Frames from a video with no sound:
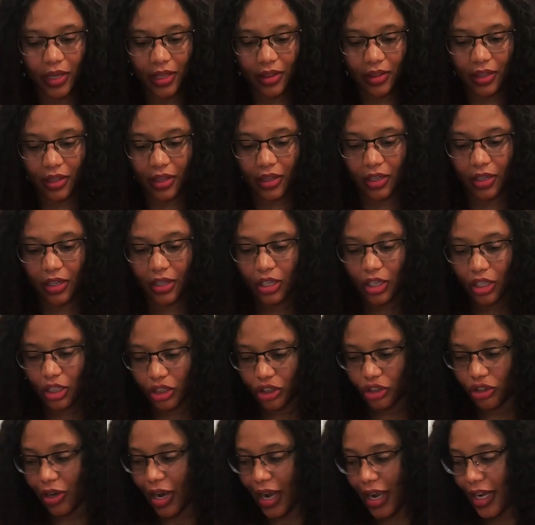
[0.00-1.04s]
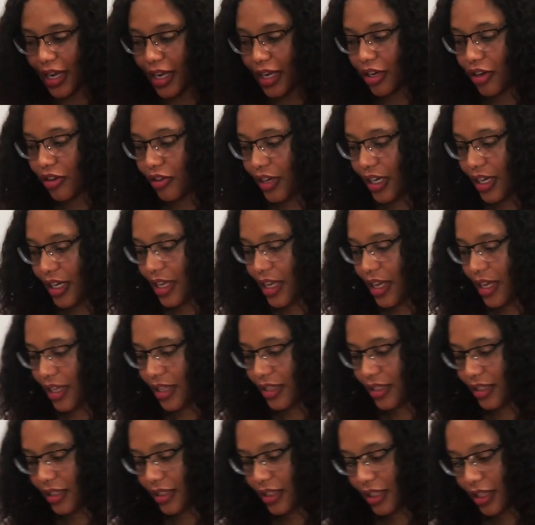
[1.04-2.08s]
with the dry
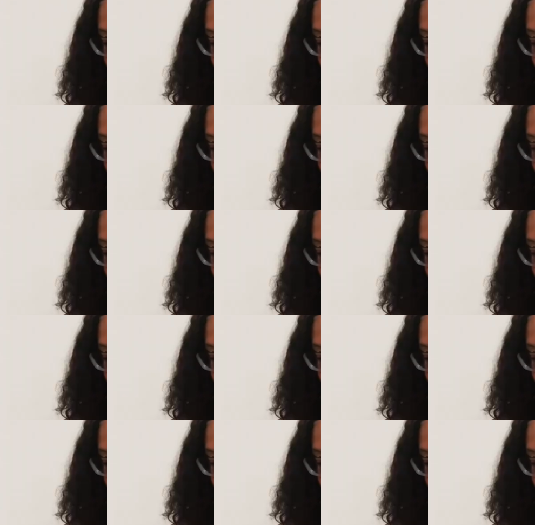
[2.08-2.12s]
ingredients